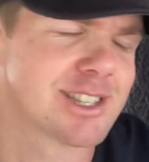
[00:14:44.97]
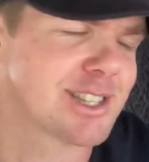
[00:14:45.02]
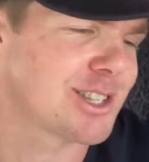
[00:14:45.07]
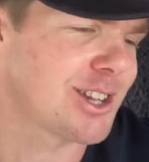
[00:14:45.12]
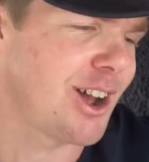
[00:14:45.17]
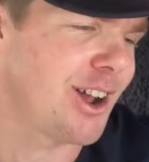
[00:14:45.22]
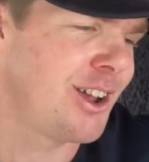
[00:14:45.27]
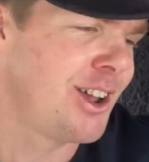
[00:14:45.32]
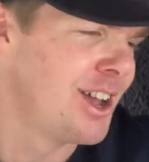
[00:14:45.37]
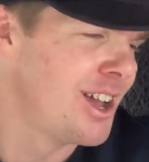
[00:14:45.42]

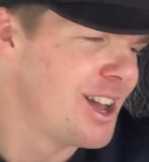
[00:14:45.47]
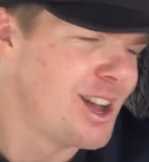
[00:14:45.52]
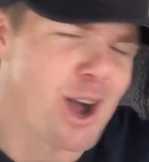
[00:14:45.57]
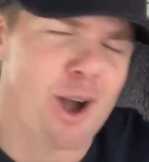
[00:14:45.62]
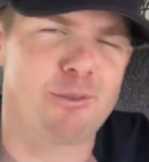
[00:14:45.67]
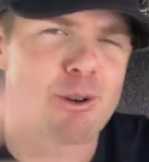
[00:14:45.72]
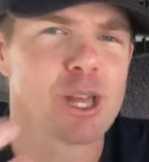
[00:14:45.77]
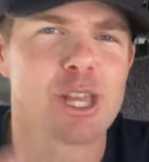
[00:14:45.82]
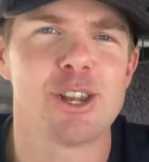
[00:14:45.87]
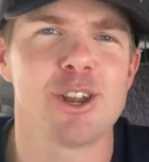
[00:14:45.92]
So
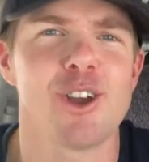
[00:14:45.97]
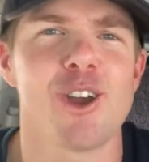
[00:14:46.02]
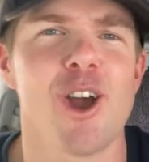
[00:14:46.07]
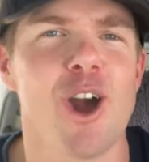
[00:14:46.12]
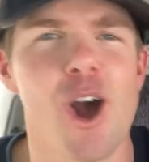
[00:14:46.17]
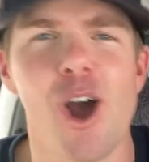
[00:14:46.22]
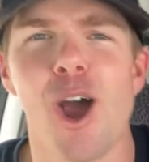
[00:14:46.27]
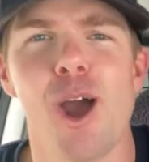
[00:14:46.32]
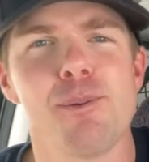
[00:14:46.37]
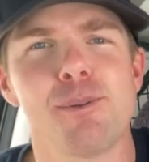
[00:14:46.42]
I really do.
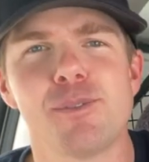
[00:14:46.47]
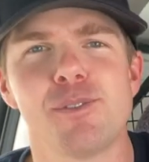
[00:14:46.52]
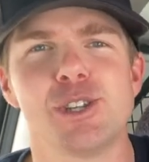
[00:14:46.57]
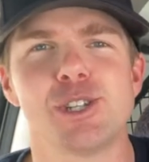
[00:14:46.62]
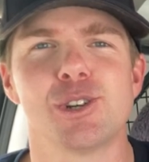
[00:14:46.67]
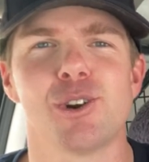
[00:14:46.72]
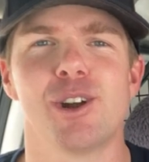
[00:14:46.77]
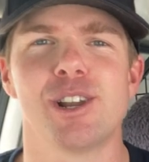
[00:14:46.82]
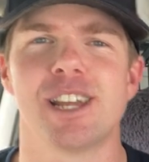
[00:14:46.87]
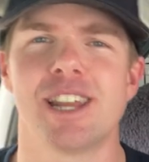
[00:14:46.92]
I hope you've
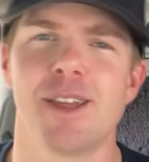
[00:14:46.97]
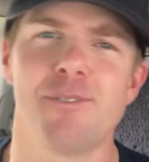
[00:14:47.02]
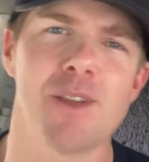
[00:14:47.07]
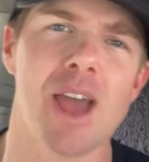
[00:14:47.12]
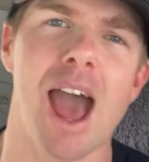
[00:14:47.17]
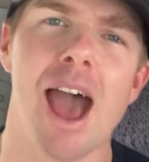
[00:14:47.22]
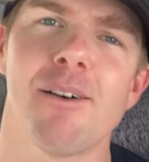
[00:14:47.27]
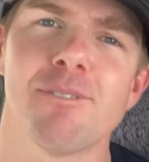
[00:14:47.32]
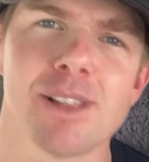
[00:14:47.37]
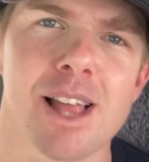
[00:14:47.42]
enjoyed it. If
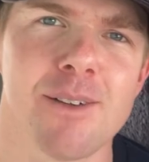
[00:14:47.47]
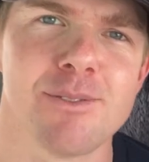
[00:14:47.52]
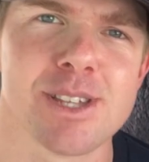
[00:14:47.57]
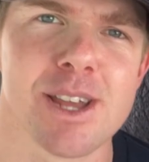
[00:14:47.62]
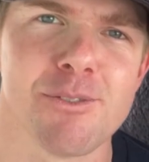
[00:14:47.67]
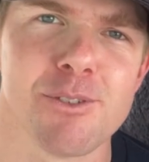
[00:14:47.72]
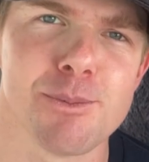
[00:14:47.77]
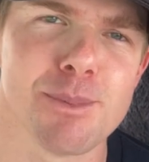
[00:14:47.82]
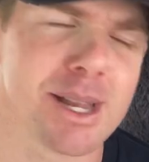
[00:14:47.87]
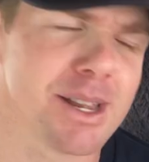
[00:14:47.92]
you have loved
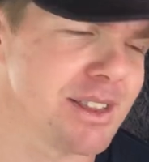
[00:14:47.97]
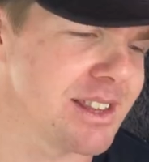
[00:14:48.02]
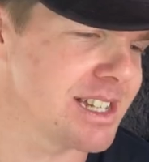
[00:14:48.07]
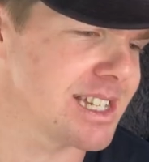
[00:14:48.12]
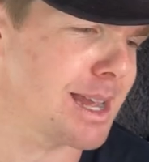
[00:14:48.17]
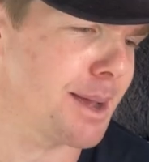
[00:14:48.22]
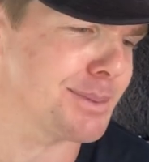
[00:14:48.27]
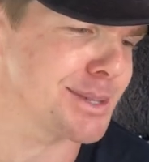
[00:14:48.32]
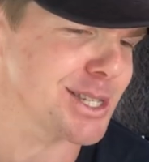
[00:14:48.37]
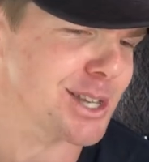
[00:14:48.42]
every bit of
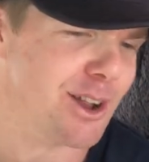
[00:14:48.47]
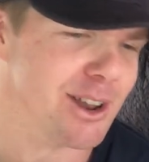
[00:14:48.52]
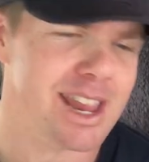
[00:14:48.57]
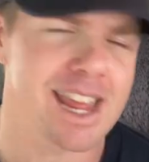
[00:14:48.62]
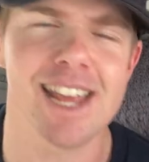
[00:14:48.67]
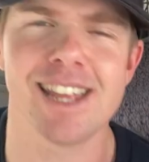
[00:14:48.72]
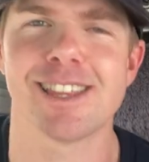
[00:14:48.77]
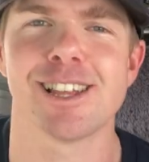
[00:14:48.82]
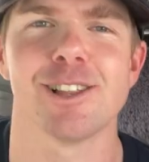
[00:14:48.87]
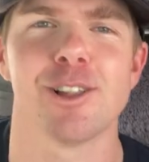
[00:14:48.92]
this episode,
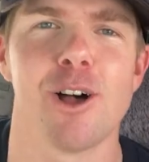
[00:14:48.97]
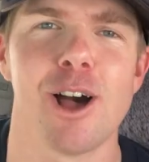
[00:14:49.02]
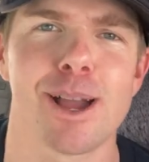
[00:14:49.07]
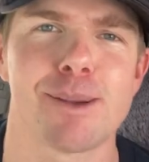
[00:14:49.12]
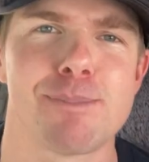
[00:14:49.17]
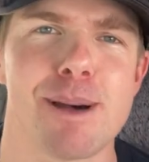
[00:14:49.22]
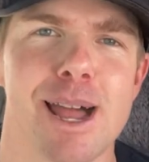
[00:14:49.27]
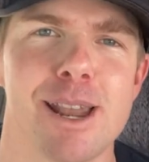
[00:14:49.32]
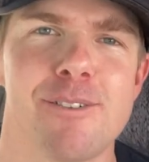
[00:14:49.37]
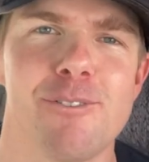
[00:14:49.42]
hit the
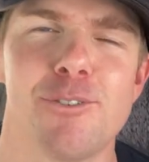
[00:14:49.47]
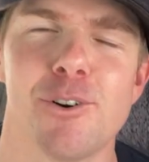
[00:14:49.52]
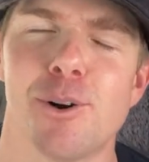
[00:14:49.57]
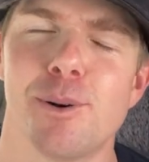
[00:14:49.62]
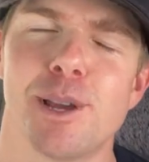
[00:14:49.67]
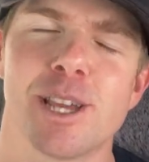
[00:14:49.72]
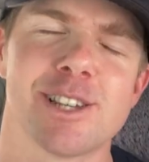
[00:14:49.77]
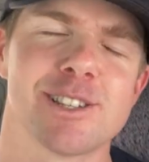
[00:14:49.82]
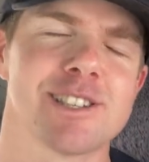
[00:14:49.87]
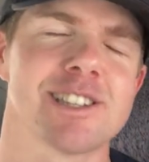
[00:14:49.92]
like button
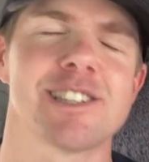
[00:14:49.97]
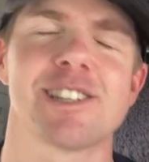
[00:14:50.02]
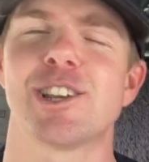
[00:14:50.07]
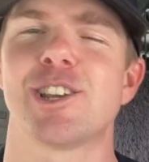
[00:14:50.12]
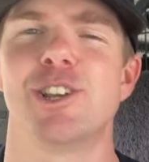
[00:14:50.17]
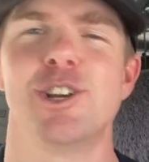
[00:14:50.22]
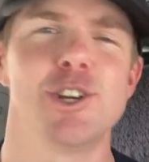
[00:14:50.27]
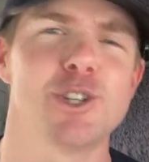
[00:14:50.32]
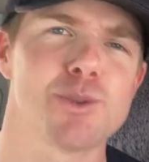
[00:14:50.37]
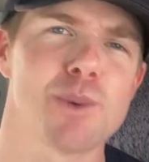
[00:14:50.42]
for me because it's a
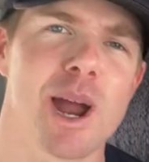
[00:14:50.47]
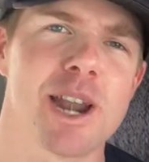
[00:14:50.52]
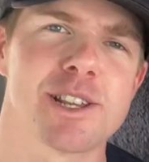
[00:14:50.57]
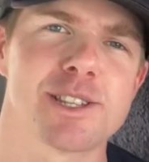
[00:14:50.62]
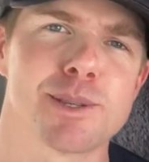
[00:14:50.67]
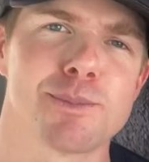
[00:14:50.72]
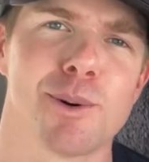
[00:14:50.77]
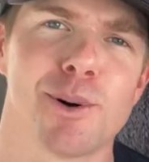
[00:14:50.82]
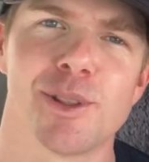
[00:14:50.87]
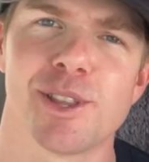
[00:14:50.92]
huge way to
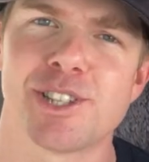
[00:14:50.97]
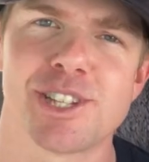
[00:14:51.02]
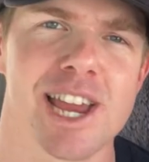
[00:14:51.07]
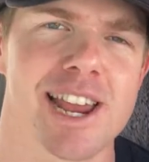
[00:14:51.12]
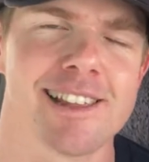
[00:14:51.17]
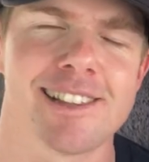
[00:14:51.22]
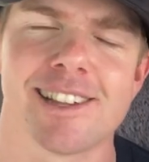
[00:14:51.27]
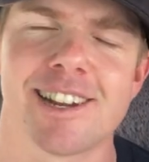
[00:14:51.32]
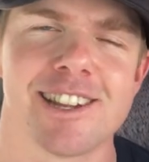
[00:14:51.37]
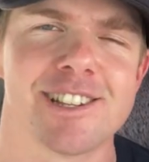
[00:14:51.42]
support the
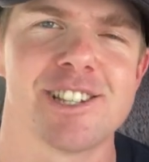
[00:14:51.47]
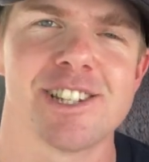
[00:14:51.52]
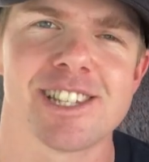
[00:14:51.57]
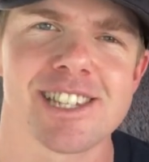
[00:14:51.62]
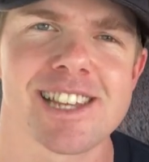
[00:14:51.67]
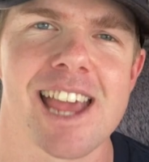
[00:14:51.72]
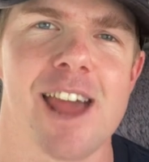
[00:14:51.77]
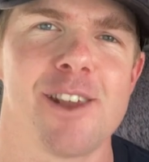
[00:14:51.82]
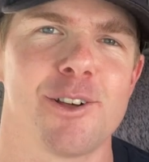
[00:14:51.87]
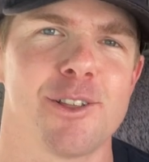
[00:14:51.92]
channel and I
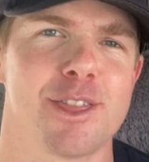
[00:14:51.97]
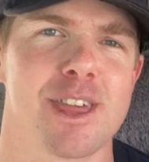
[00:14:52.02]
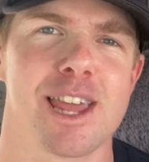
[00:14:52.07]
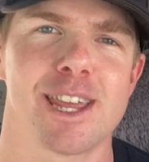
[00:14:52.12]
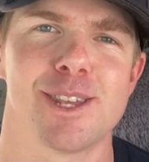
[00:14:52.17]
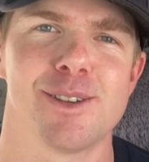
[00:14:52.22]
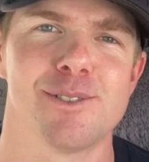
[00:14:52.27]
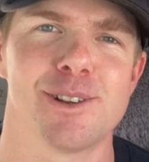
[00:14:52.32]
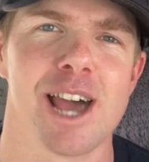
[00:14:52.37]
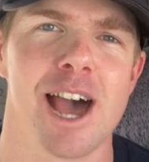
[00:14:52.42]
just cannot
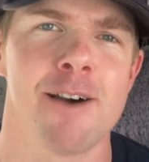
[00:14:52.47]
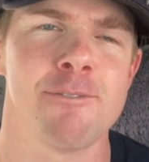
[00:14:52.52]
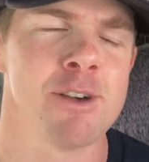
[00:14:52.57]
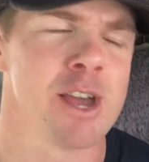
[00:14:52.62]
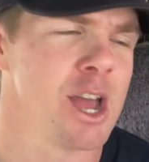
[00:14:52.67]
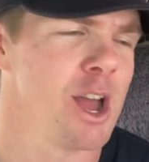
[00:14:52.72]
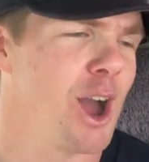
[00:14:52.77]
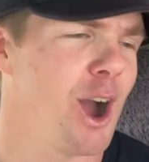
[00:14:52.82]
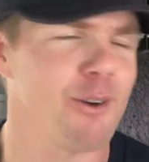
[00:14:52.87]
thank you enough.